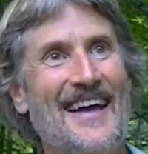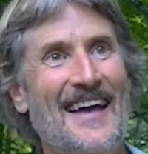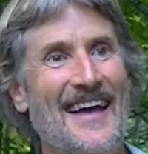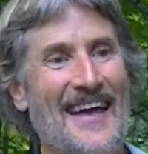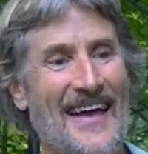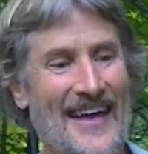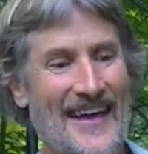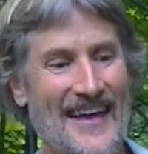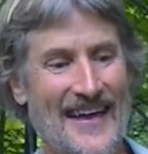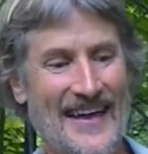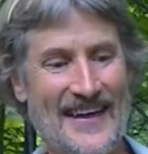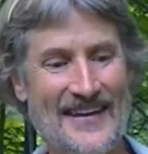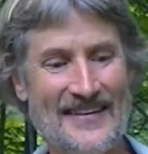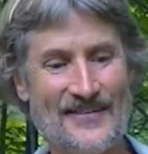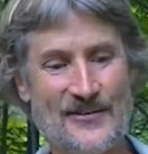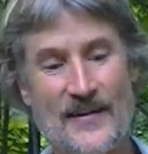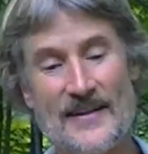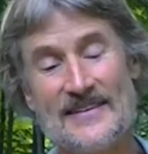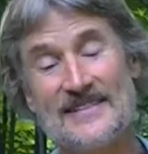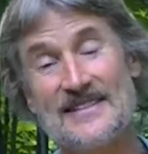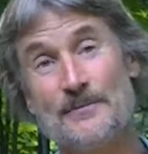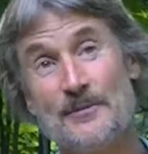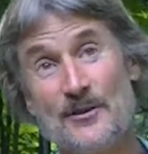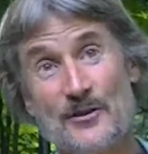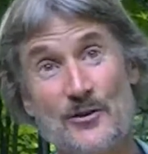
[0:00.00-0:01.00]
And so that's
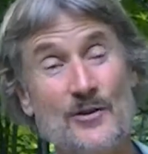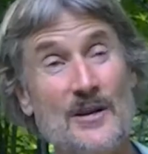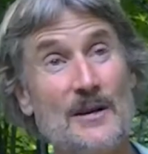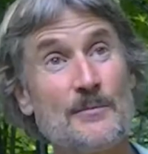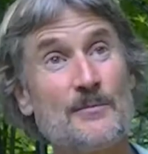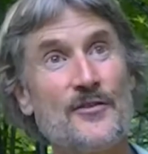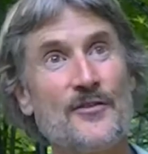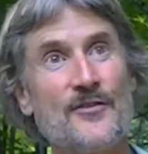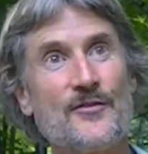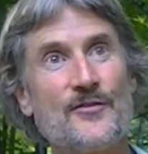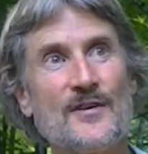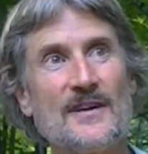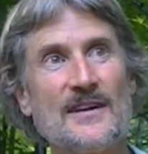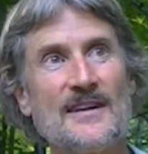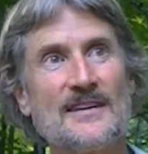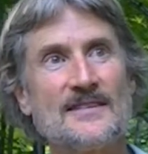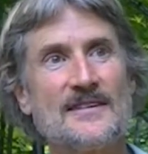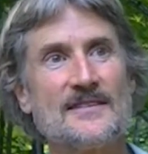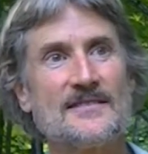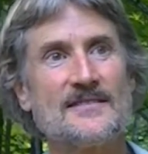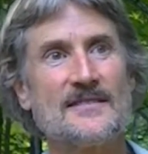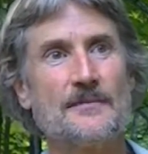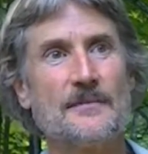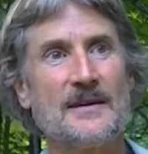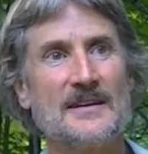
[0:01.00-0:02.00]
number 2. Number 3 is
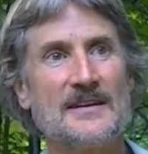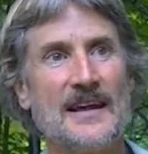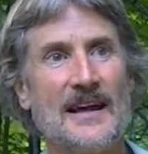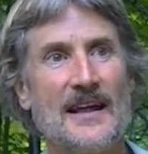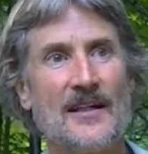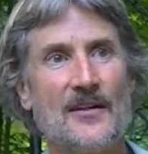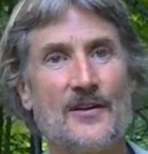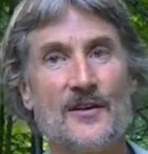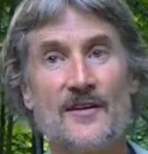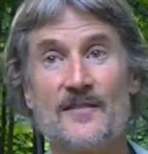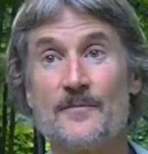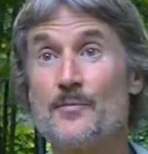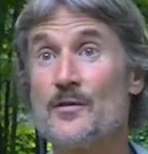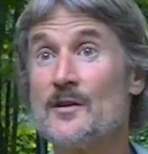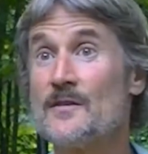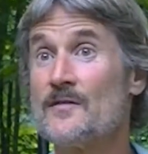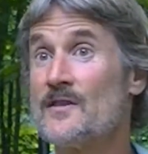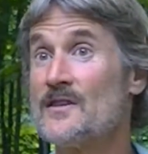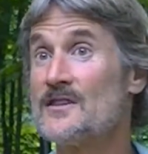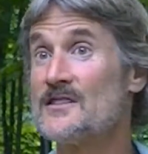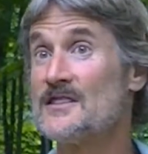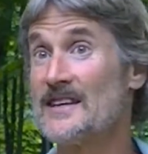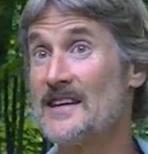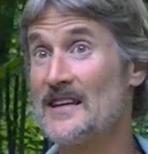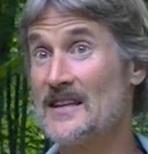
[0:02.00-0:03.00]
it's a mentality of
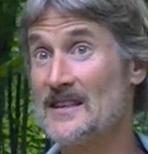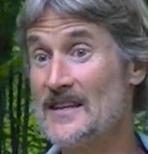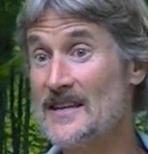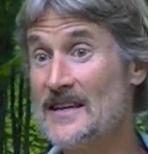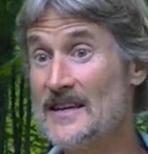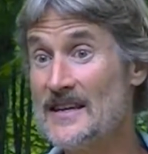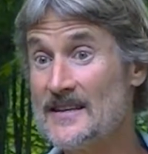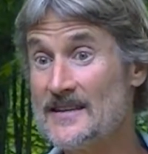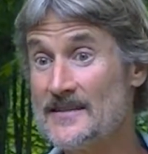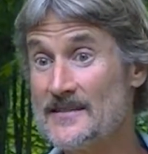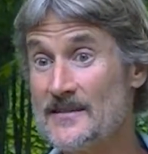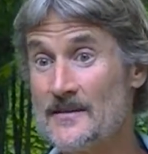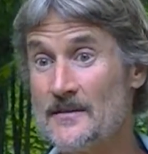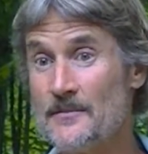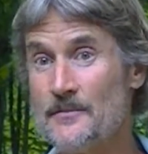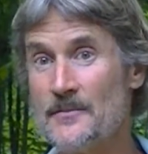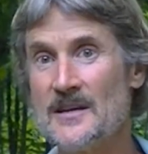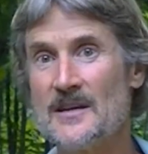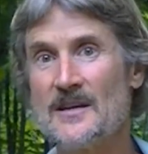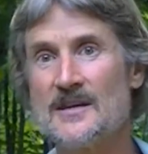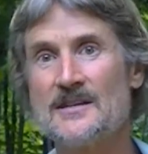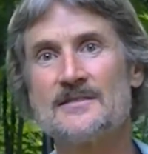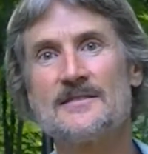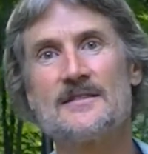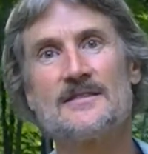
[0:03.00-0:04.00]
privilege and elitism,
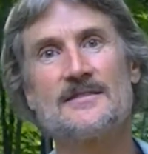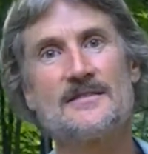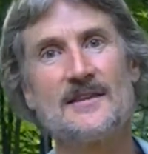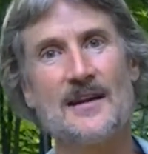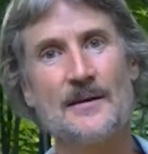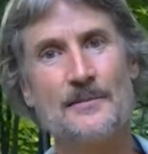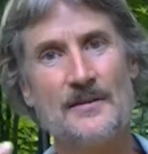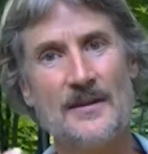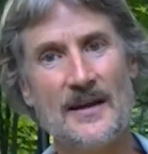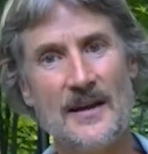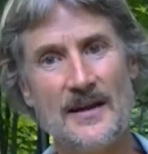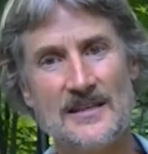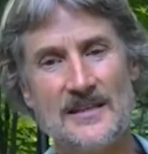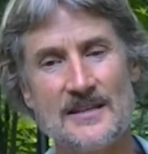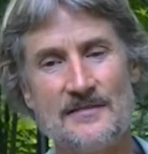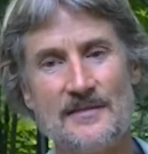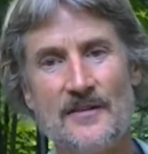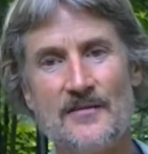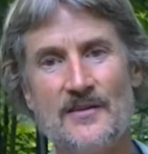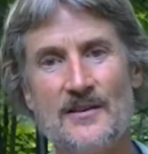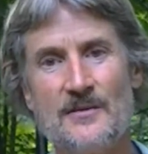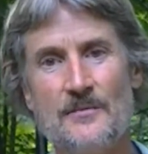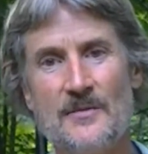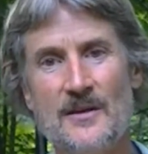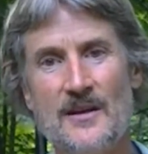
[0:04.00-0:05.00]
because the subtext of
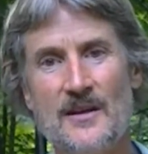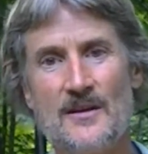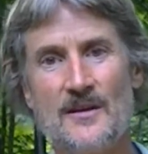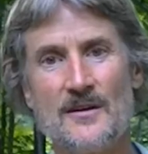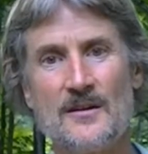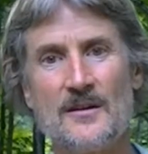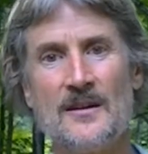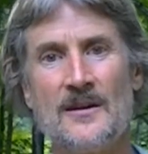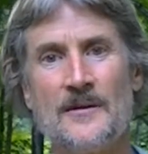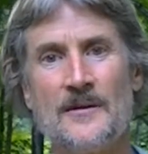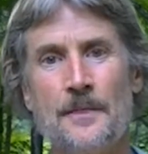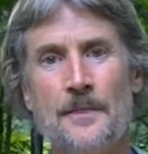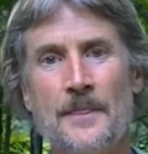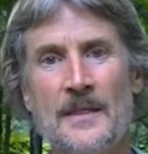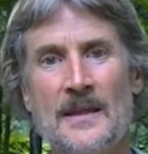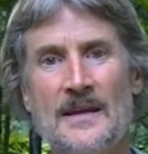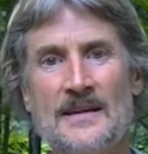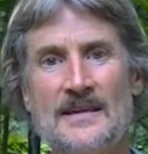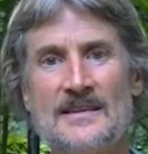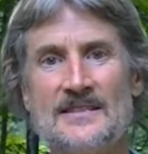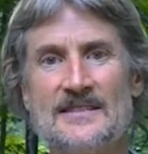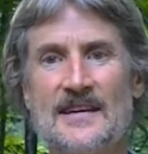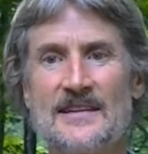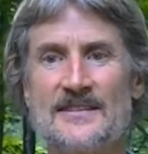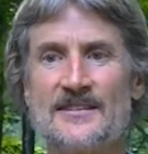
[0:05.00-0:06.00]
every meal
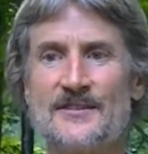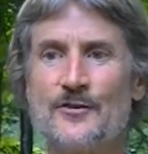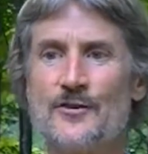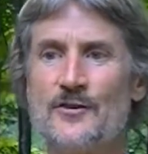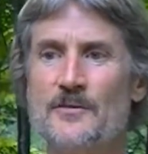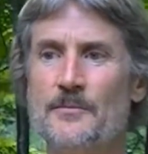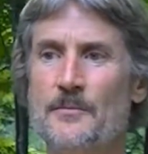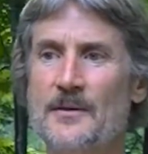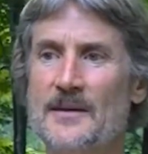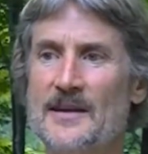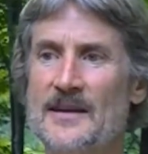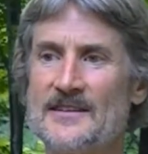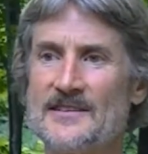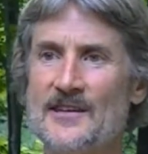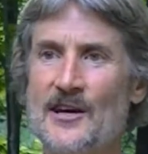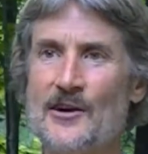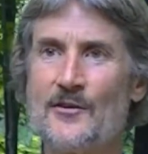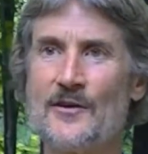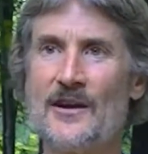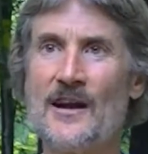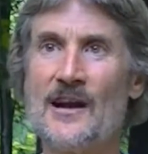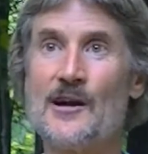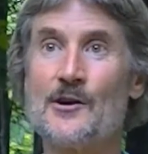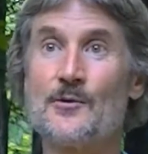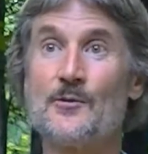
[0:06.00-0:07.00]
is that certain beings are
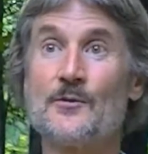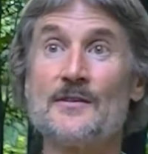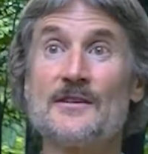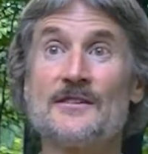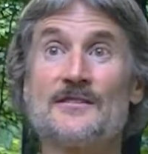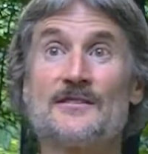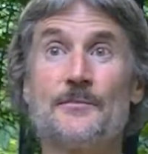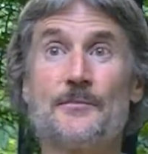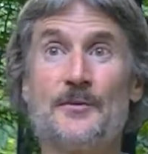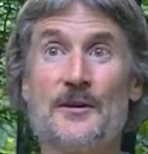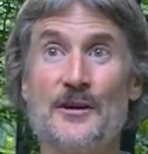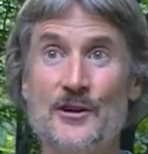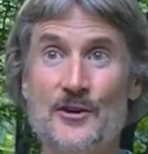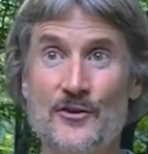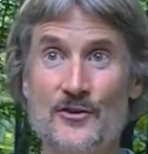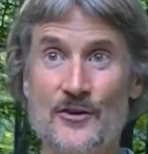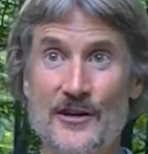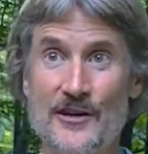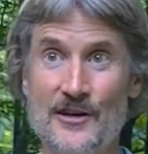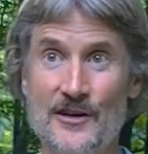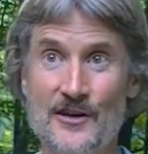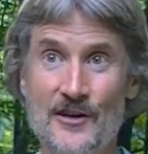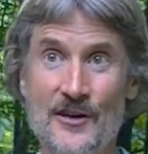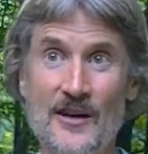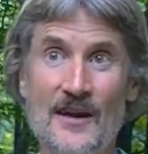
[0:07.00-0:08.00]
inherently
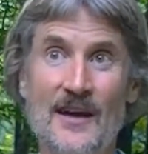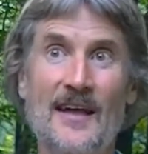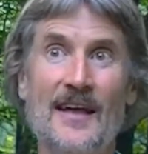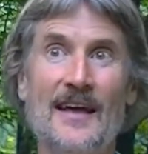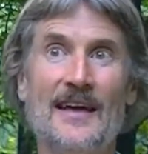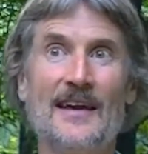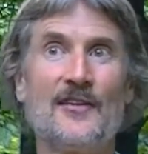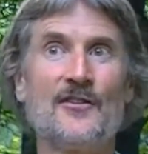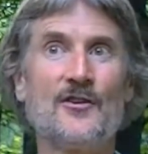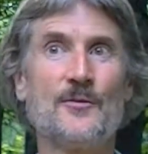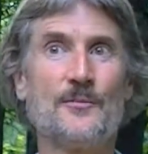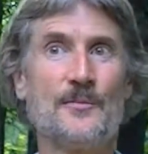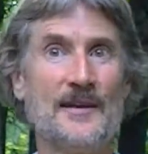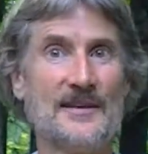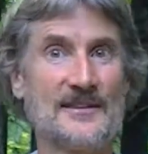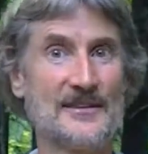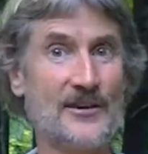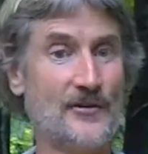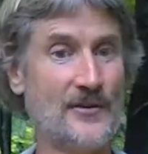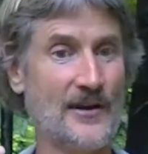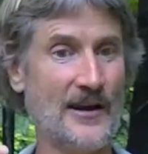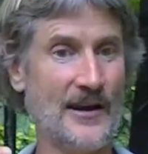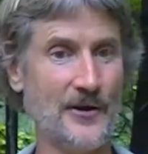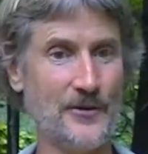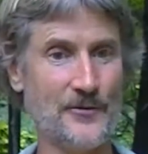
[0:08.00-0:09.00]
superior and other beings are
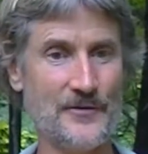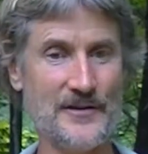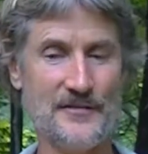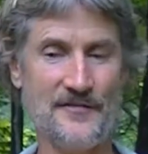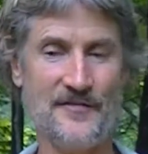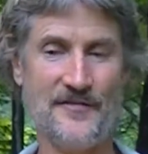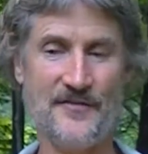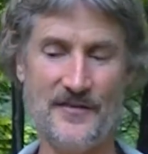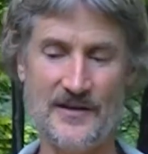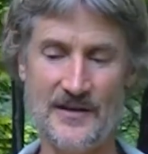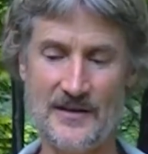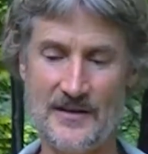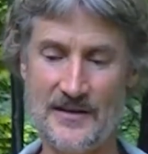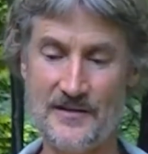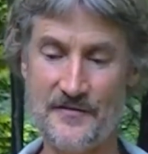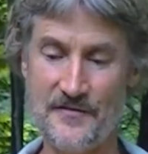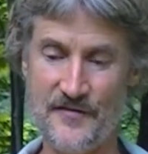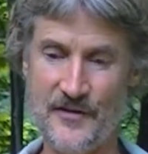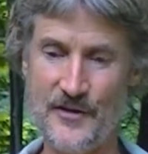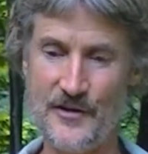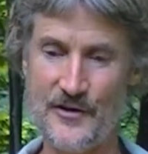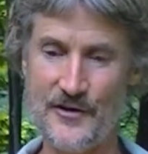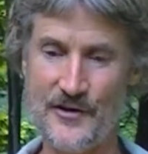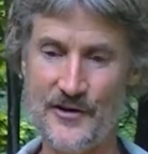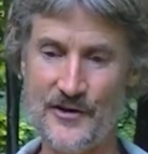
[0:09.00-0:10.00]
inherently
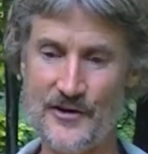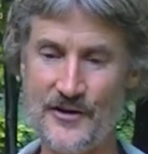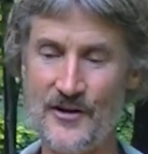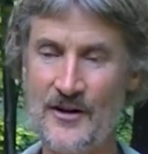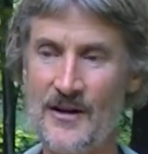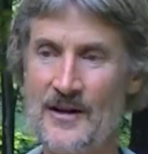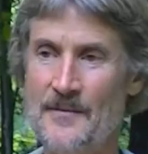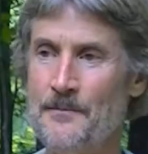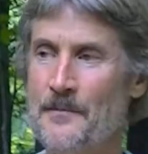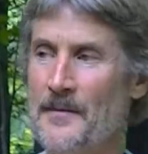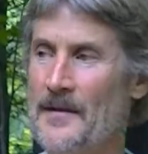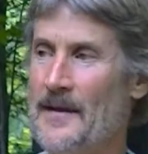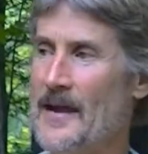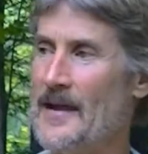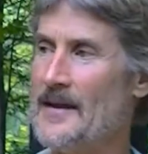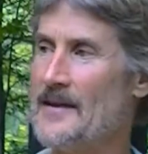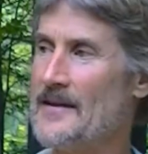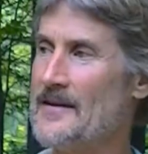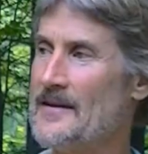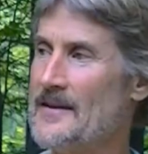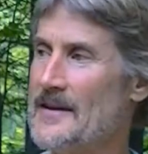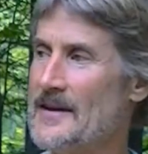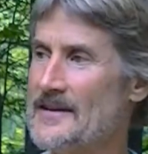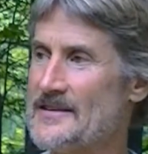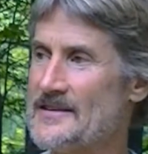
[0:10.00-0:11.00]
inferior, and
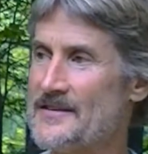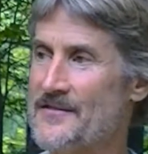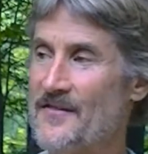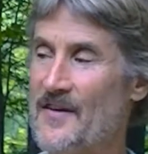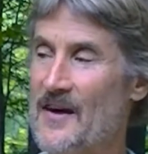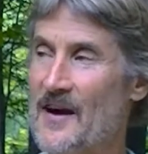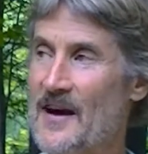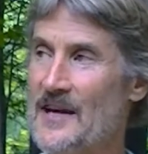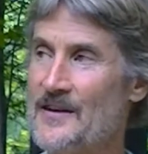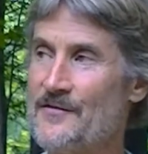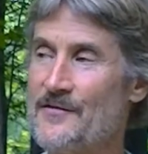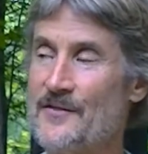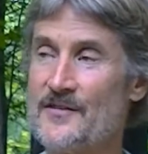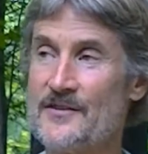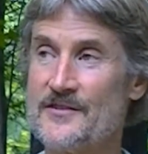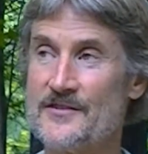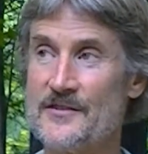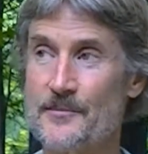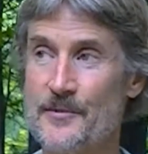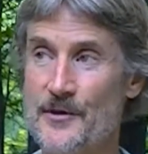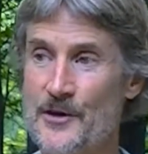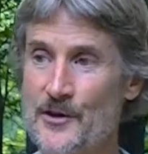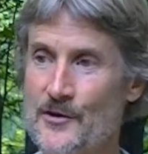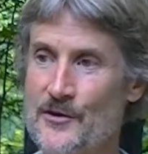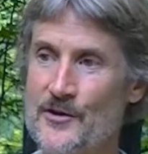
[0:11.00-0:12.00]
it's fine for the
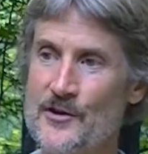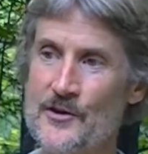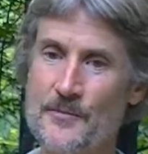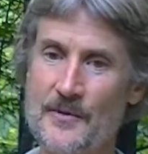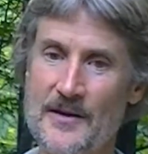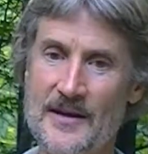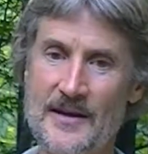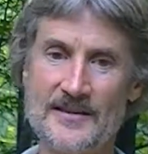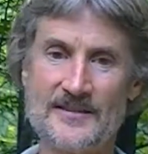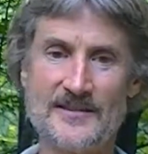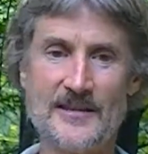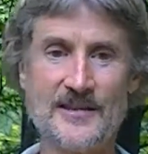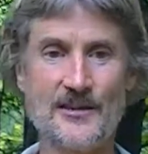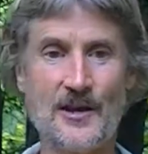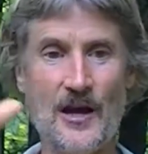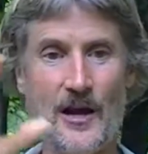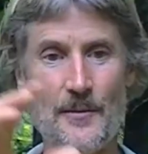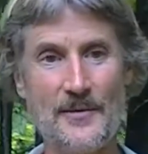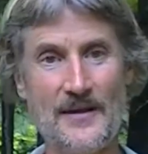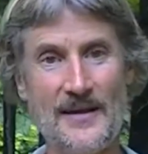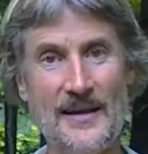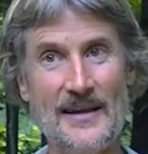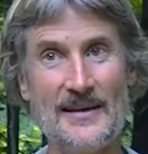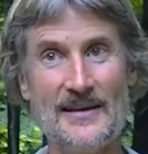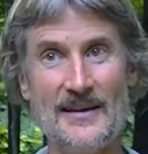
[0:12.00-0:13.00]
superior beings to
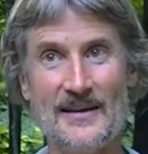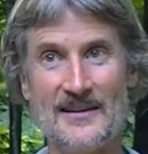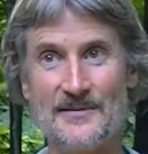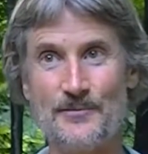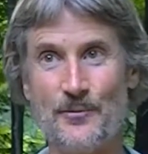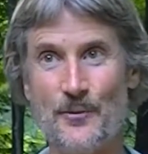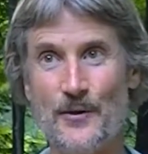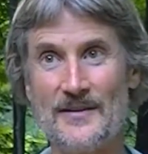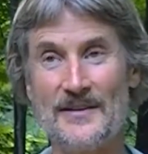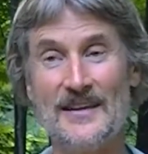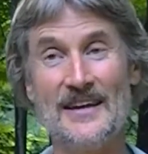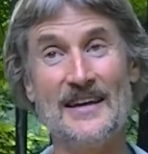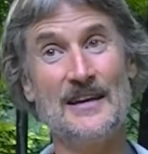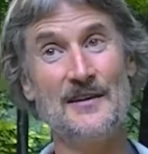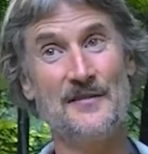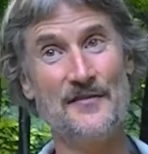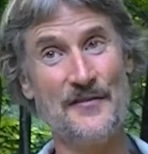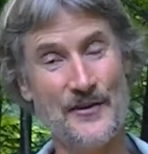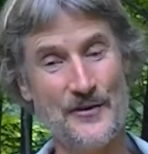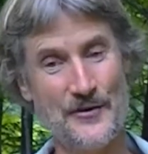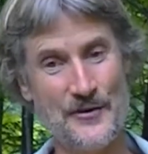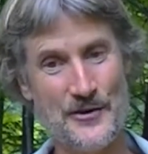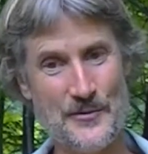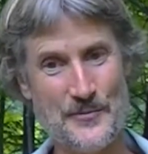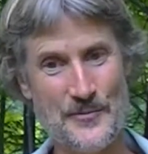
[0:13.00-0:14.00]
dominate and exploit the
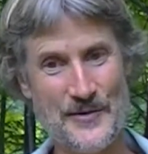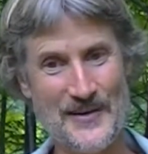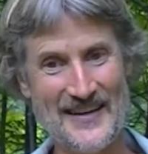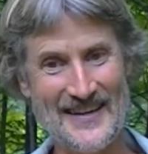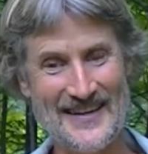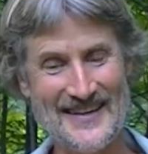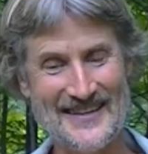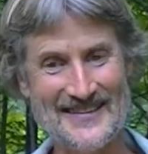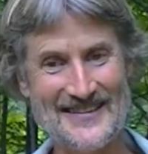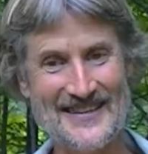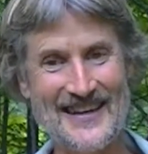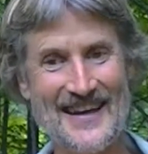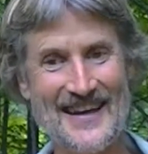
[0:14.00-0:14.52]
inferior beings.